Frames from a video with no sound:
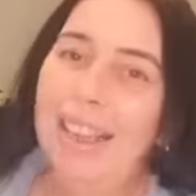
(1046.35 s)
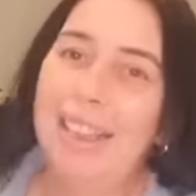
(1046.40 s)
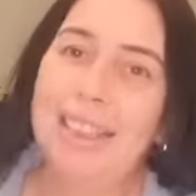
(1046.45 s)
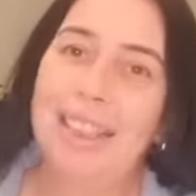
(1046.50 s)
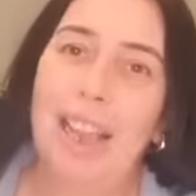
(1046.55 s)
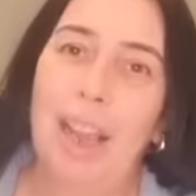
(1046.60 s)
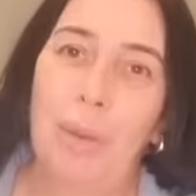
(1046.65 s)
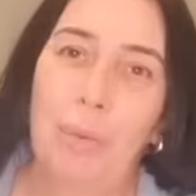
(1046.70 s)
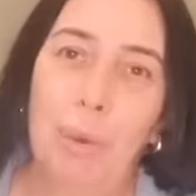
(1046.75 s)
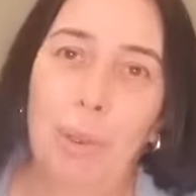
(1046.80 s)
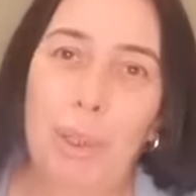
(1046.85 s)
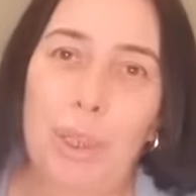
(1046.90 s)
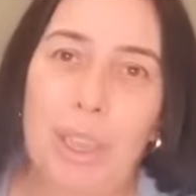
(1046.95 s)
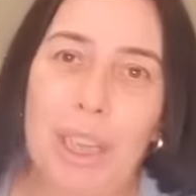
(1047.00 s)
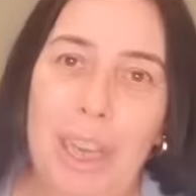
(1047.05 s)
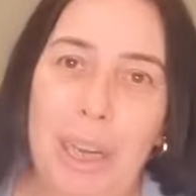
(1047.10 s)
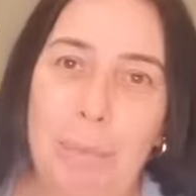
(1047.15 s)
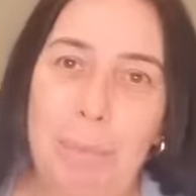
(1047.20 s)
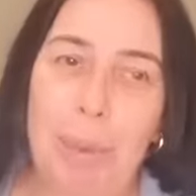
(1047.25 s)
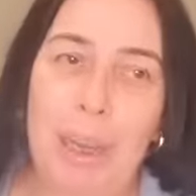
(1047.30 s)
So once
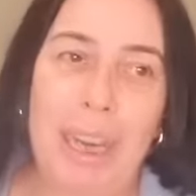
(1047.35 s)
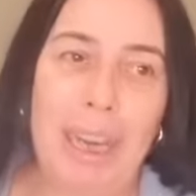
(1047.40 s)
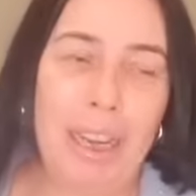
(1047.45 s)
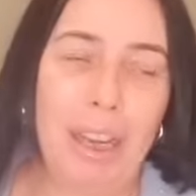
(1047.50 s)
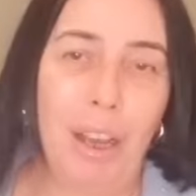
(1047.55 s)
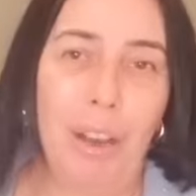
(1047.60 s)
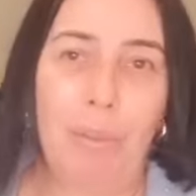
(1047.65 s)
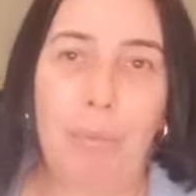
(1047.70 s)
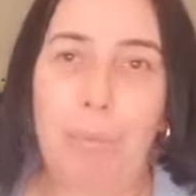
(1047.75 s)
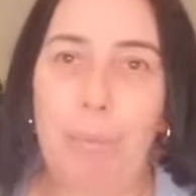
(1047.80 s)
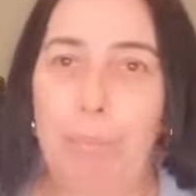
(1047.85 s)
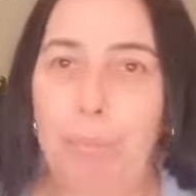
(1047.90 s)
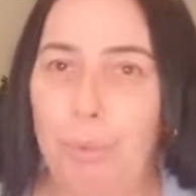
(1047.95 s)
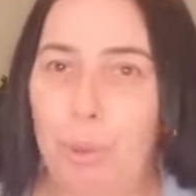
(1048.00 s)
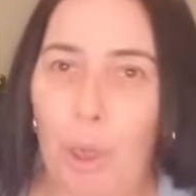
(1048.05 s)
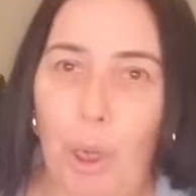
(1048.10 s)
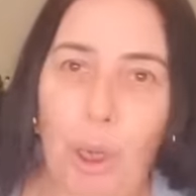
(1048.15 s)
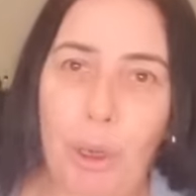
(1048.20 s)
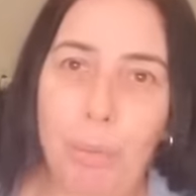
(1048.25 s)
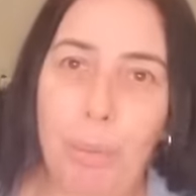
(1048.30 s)
he'd been, I've
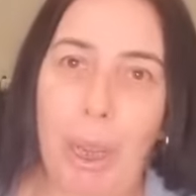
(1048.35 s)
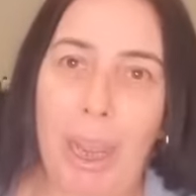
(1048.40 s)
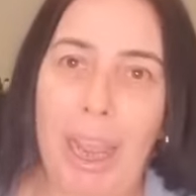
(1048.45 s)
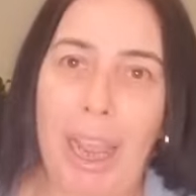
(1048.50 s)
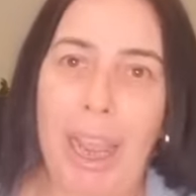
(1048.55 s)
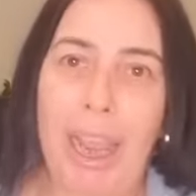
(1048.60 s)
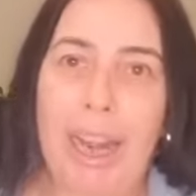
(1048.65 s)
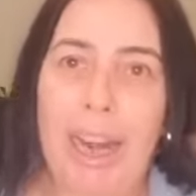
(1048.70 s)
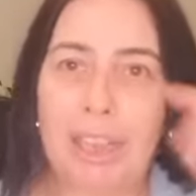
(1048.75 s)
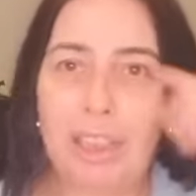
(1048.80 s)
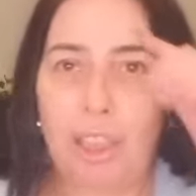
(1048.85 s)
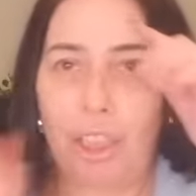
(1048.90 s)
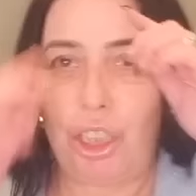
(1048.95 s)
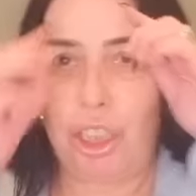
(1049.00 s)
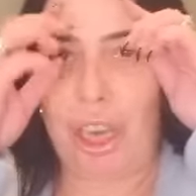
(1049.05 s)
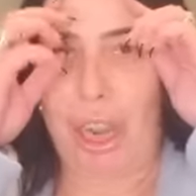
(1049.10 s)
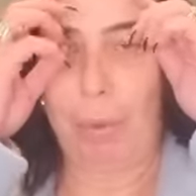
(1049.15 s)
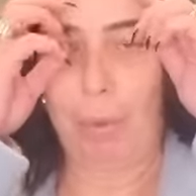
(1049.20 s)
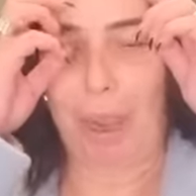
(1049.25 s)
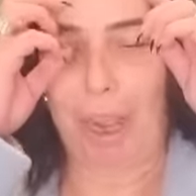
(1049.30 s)
dyed my hair, had a
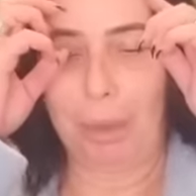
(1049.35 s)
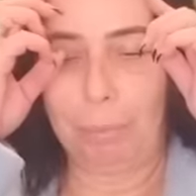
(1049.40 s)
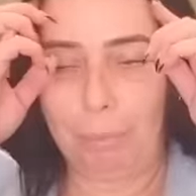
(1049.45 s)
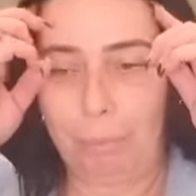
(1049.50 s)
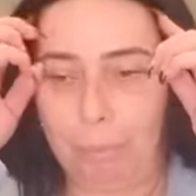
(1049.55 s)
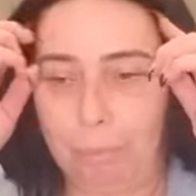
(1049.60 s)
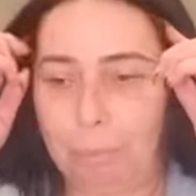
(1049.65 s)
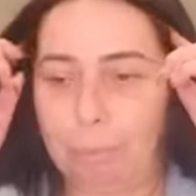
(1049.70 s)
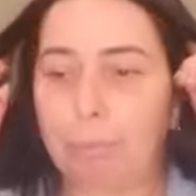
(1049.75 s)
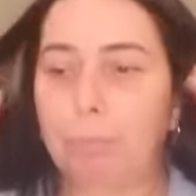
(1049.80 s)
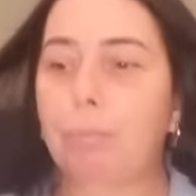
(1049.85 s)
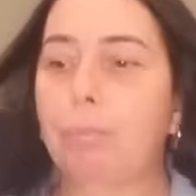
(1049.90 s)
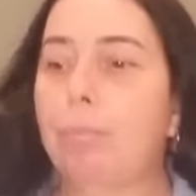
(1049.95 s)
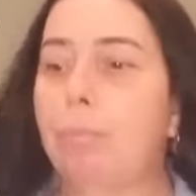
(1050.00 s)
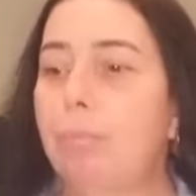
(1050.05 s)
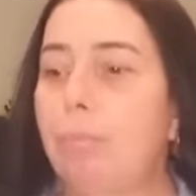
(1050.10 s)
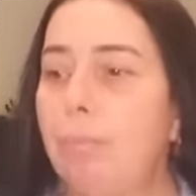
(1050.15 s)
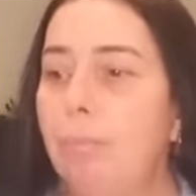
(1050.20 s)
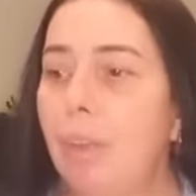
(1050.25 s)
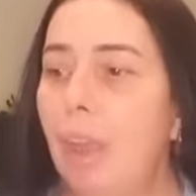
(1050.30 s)
shower.
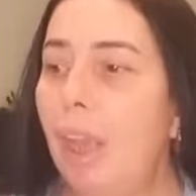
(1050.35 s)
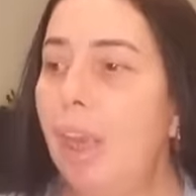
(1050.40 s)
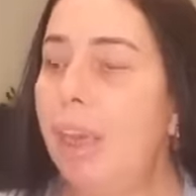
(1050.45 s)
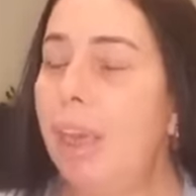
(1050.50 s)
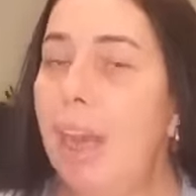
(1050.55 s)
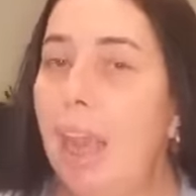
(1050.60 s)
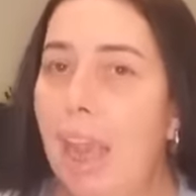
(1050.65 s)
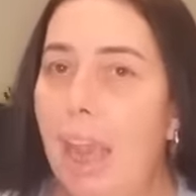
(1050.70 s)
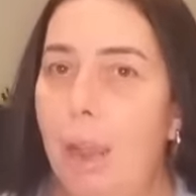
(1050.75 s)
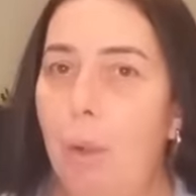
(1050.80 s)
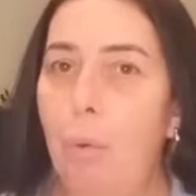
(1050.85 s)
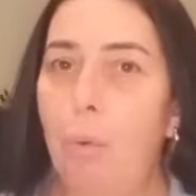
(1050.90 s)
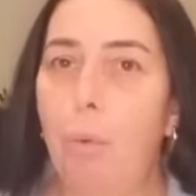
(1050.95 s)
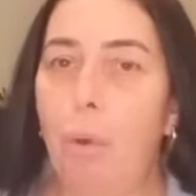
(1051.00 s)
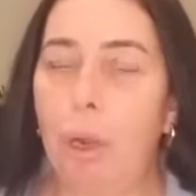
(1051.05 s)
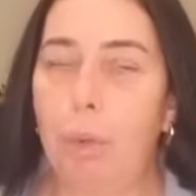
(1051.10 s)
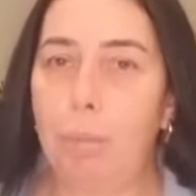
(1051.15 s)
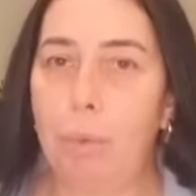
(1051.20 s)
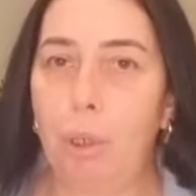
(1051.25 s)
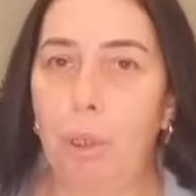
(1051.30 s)
And now
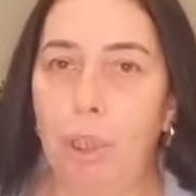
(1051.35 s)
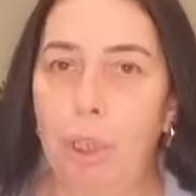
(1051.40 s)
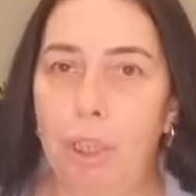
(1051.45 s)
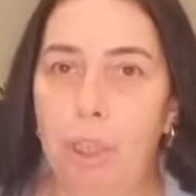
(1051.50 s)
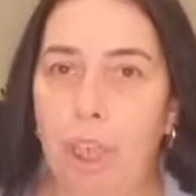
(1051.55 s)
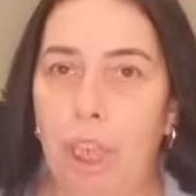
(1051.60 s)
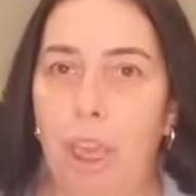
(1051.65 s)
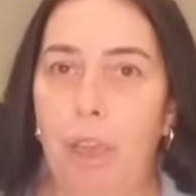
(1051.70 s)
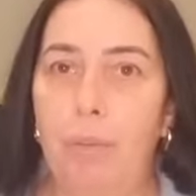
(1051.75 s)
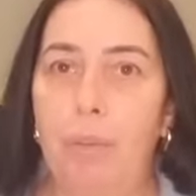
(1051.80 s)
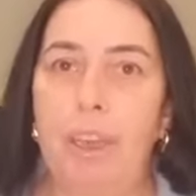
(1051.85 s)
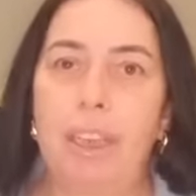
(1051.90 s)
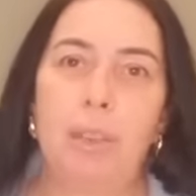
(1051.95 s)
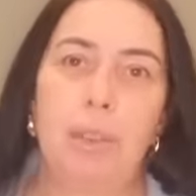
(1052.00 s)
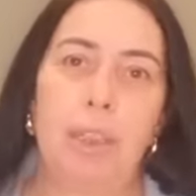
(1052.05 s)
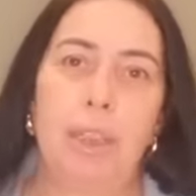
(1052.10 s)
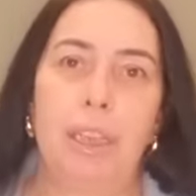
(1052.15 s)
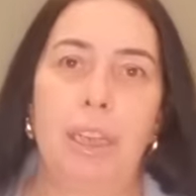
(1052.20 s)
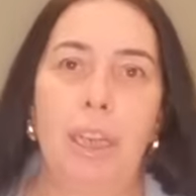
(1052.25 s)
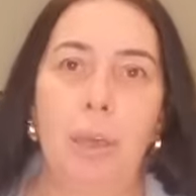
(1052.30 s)
what I'm going to do, I've had
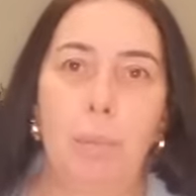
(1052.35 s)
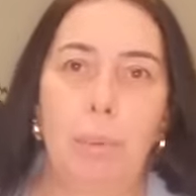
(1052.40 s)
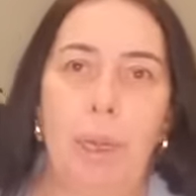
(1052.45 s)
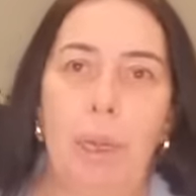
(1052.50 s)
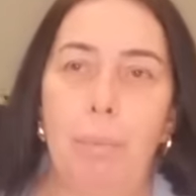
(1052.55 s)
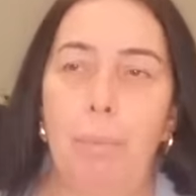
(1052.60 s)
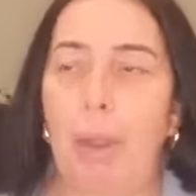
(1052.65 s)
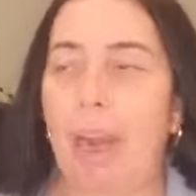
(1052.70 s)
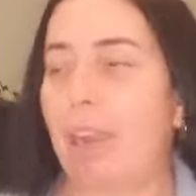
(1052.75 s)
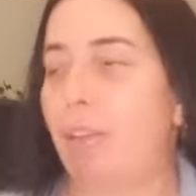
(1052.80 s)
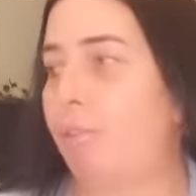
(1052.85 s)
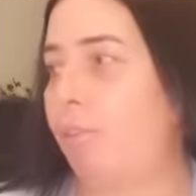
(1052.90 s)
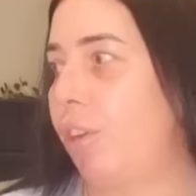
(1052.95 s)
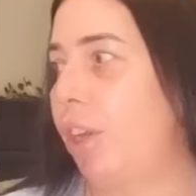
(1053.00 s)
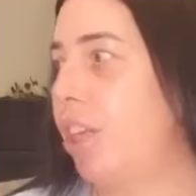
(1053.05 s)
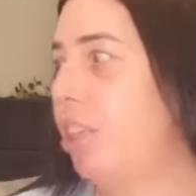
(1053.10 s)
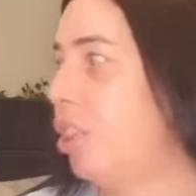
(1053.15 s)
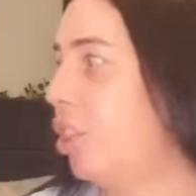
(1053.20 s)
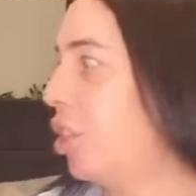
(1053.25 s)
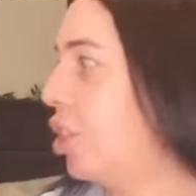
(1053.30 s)
a little bit of
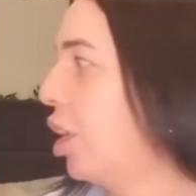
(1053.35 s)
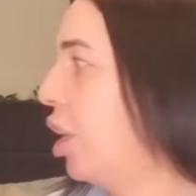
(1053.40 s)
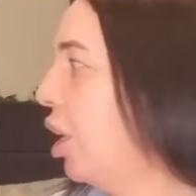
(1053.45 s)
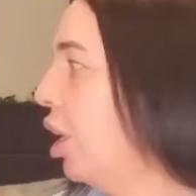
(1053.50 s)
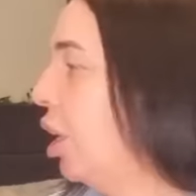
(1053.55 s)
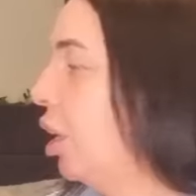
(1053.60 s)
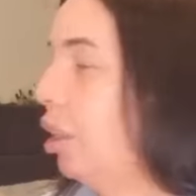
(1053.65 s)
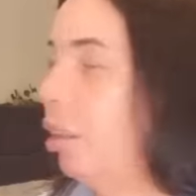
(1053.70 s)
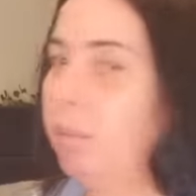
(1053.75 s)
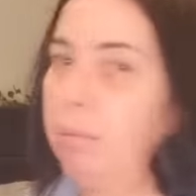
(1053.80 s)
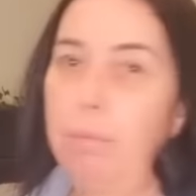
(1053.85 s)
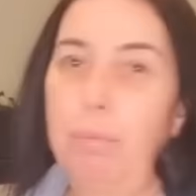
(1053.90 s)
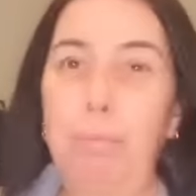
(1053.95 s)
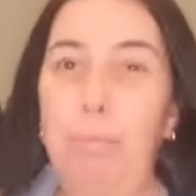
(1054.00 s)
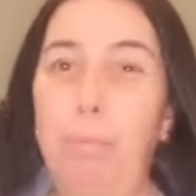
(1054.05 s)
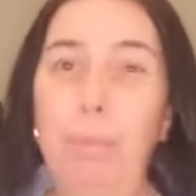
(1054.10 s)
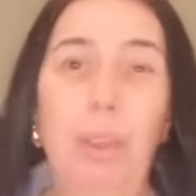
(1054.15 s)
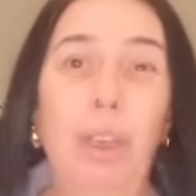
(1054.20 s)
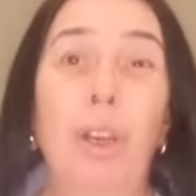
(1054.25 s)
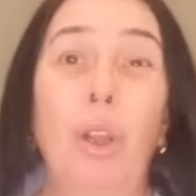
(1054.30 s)
breakfast,
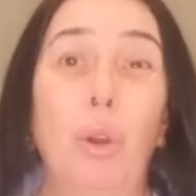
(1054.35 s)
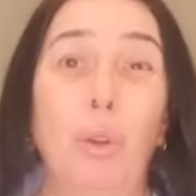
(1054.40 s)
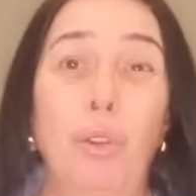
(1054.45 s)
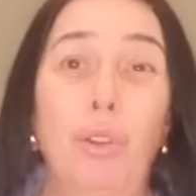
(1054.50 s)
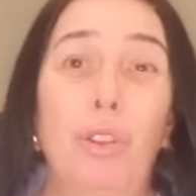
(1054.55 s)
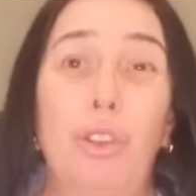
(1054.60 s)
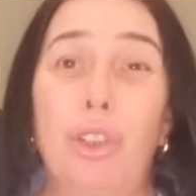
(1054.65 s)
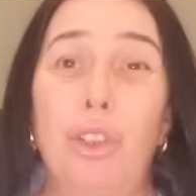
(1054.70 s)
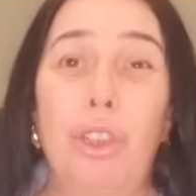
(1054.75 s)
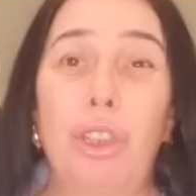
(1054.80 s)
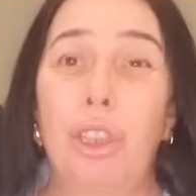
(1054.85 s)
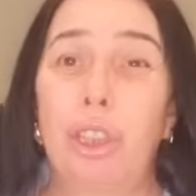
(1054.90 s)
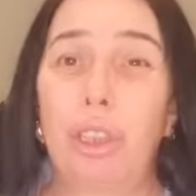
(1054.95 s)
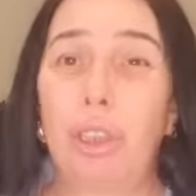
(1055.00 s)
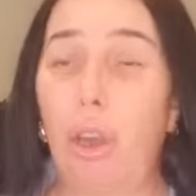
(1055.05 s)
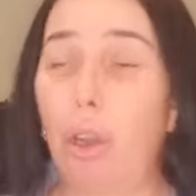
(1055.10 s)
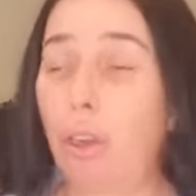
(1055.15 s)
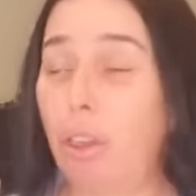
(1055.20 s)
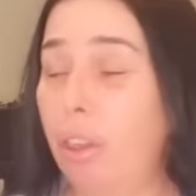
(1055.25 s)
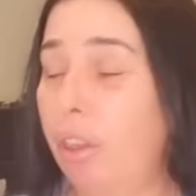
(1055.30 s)
lunch
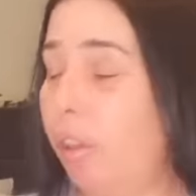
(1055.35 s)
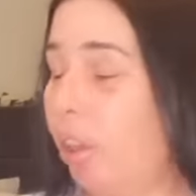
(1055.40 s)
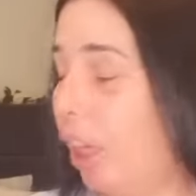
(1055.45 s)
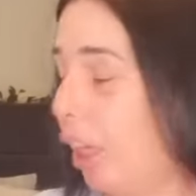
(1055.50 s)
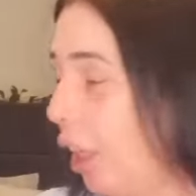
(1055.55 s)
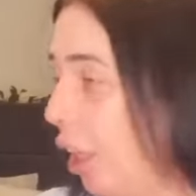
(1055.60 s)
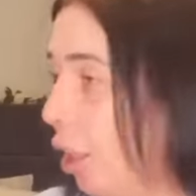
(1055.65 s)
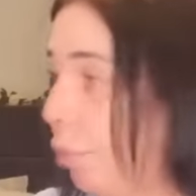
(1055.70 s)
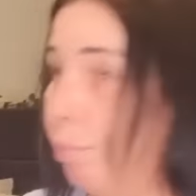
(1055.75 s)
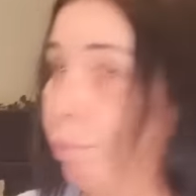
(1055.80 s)
kind of thing,